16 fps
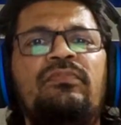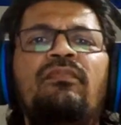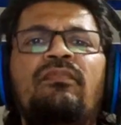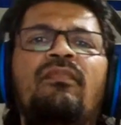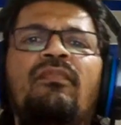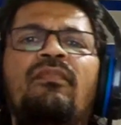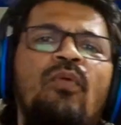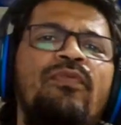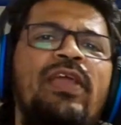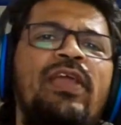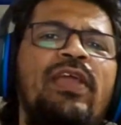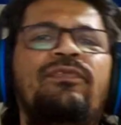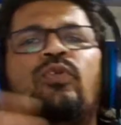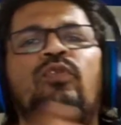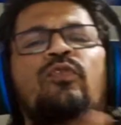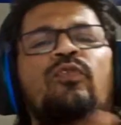We have
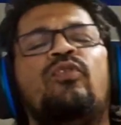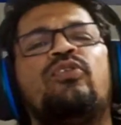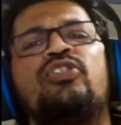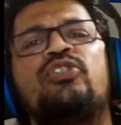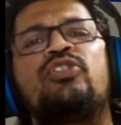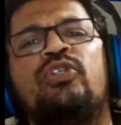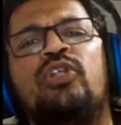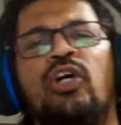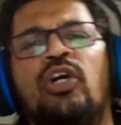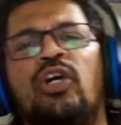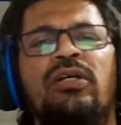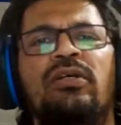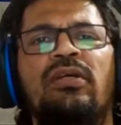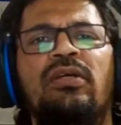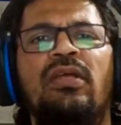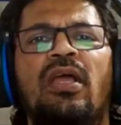two forces to talk,
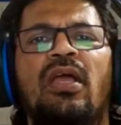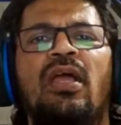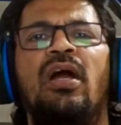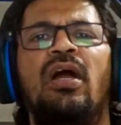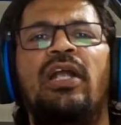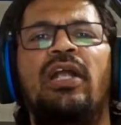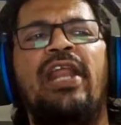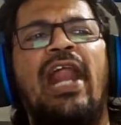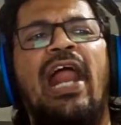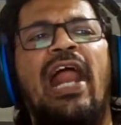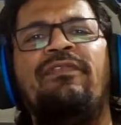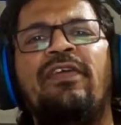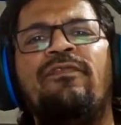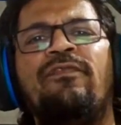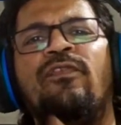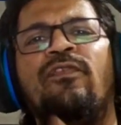a driving
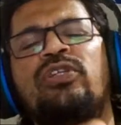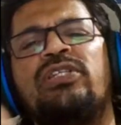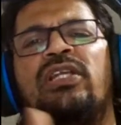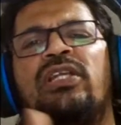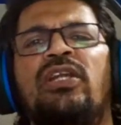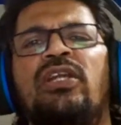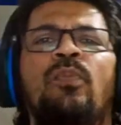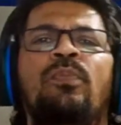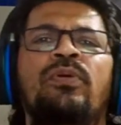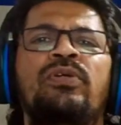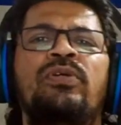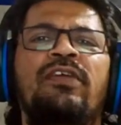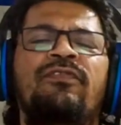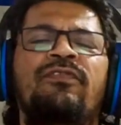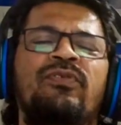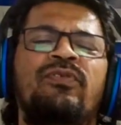force and an opposing
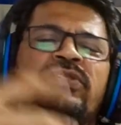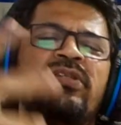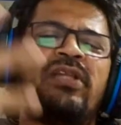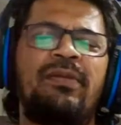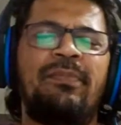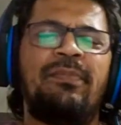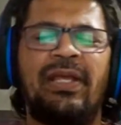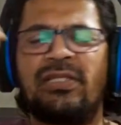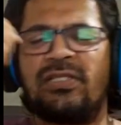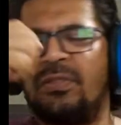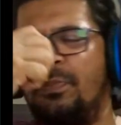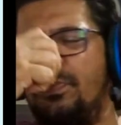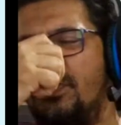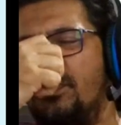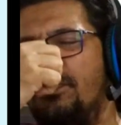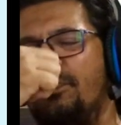force. Let's make it
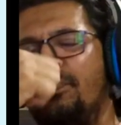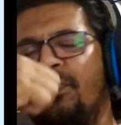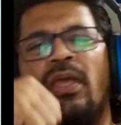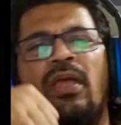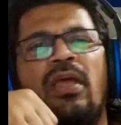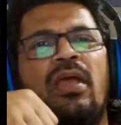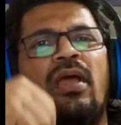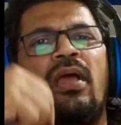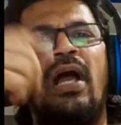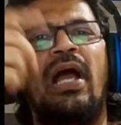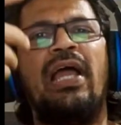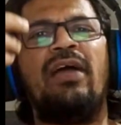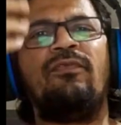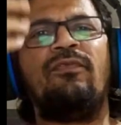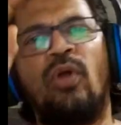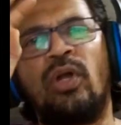simple. I
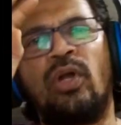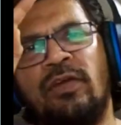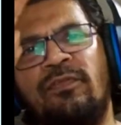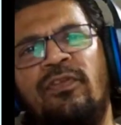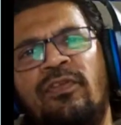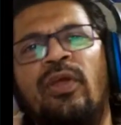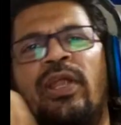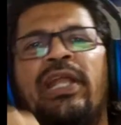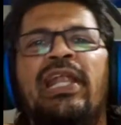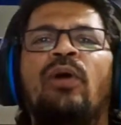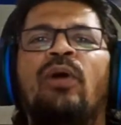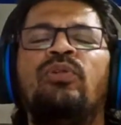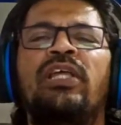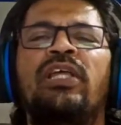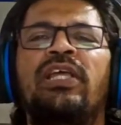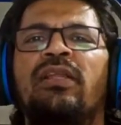have water flowing down
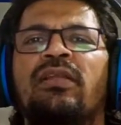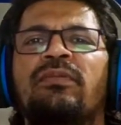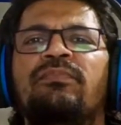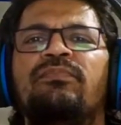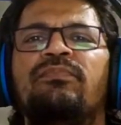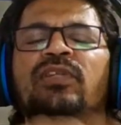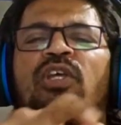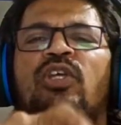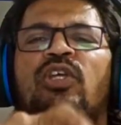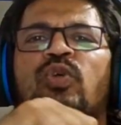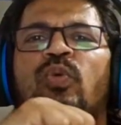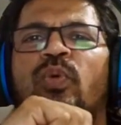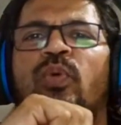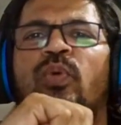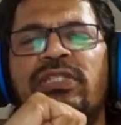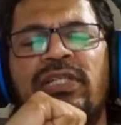the hill. So
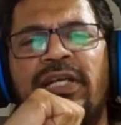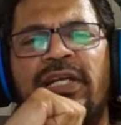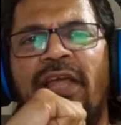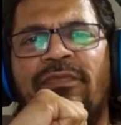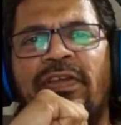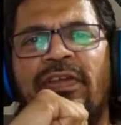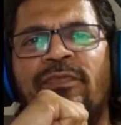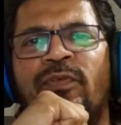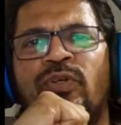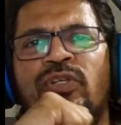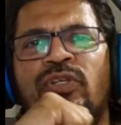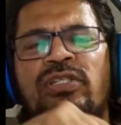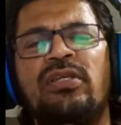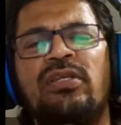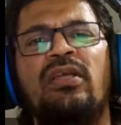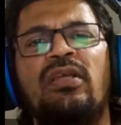what's the driving force?
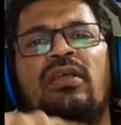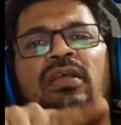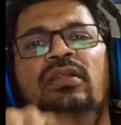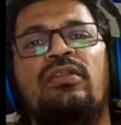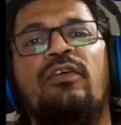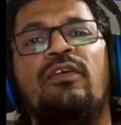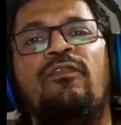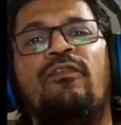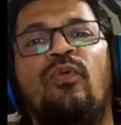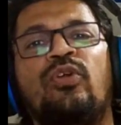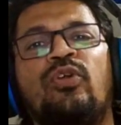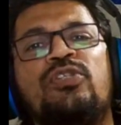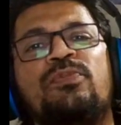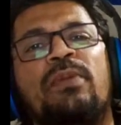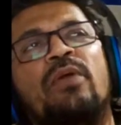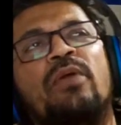The force
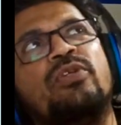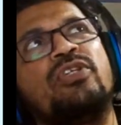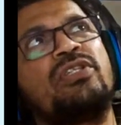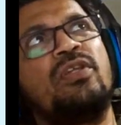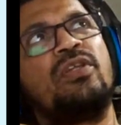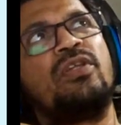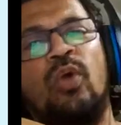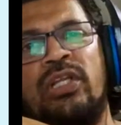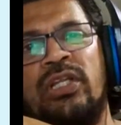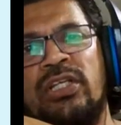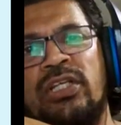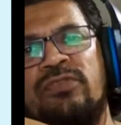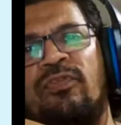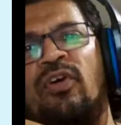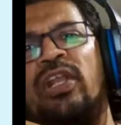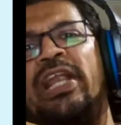by which the water is
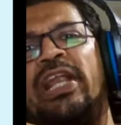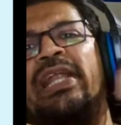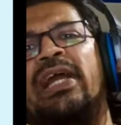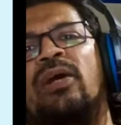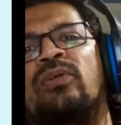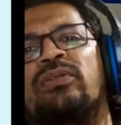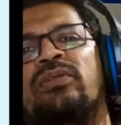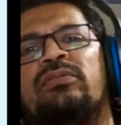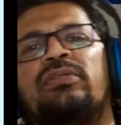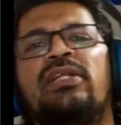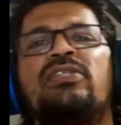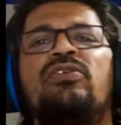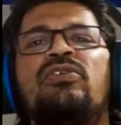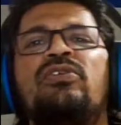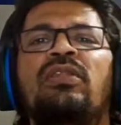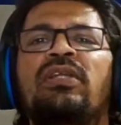falling down. That's
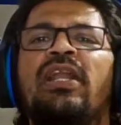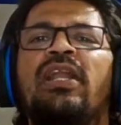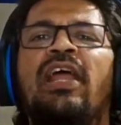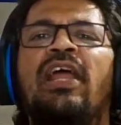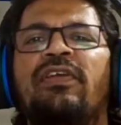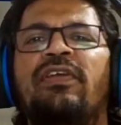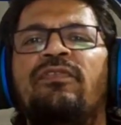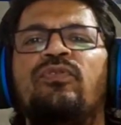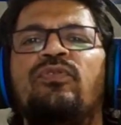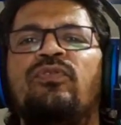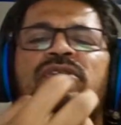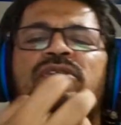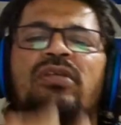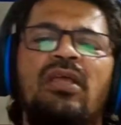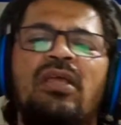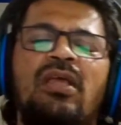called the driving force.
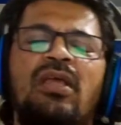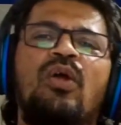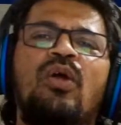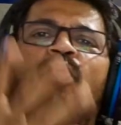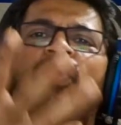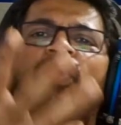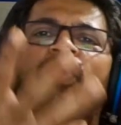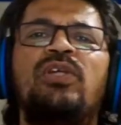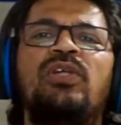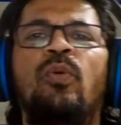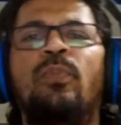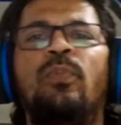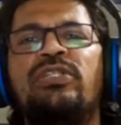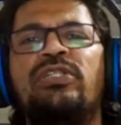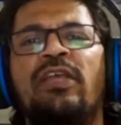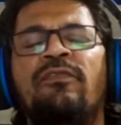What's the
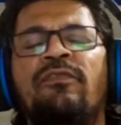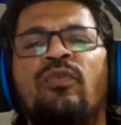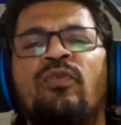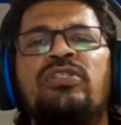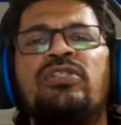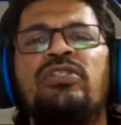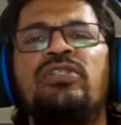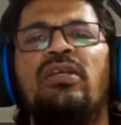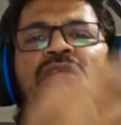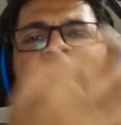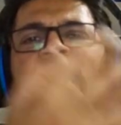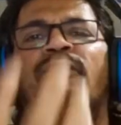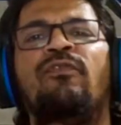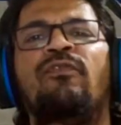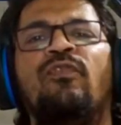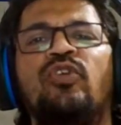opposing force? The
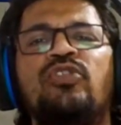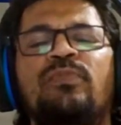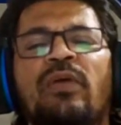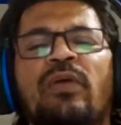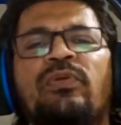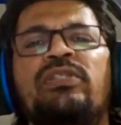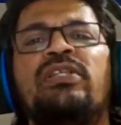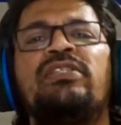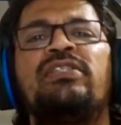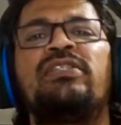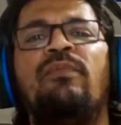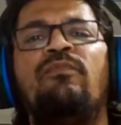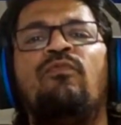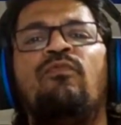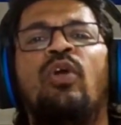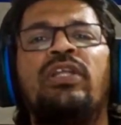force by which the same
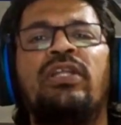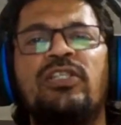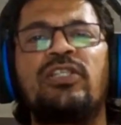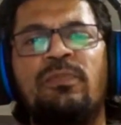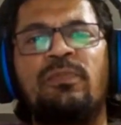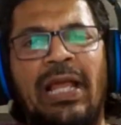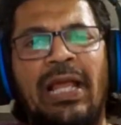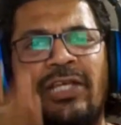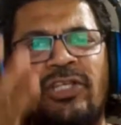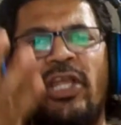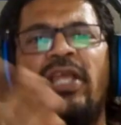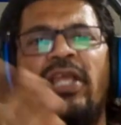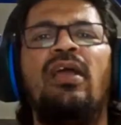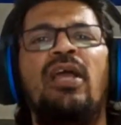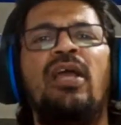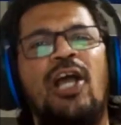water is splashing
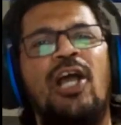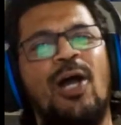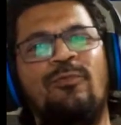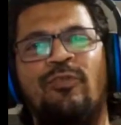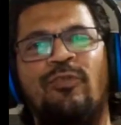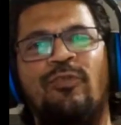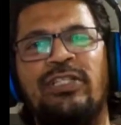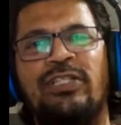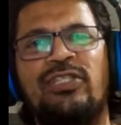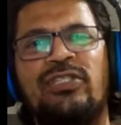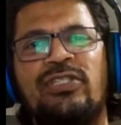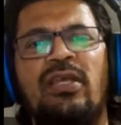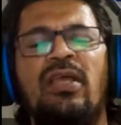upwards.